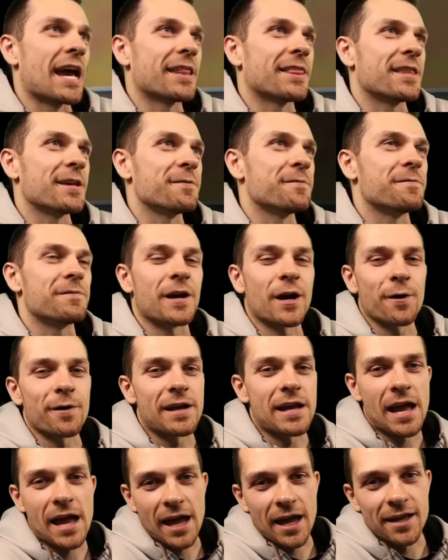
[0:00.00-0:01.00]
the very
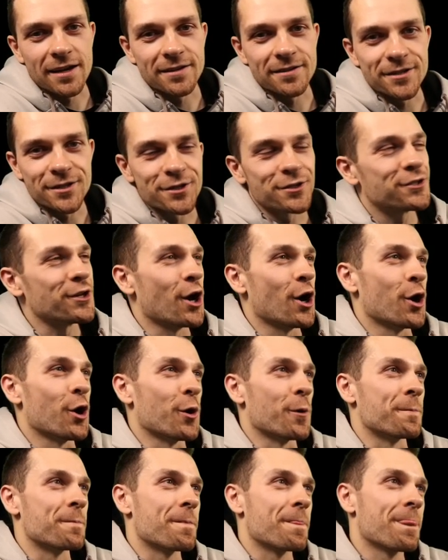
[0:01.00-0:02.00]
end.
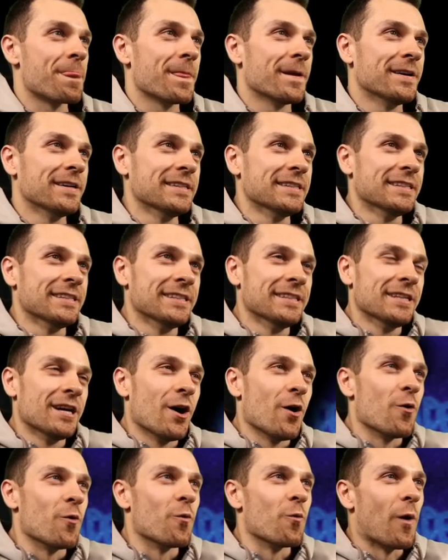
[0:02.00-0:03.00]
So,
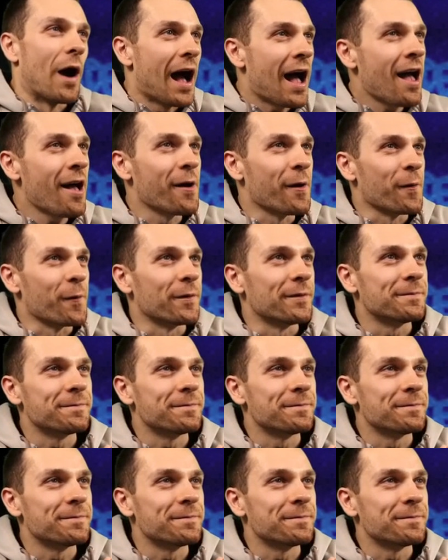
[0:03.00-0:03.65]
wow.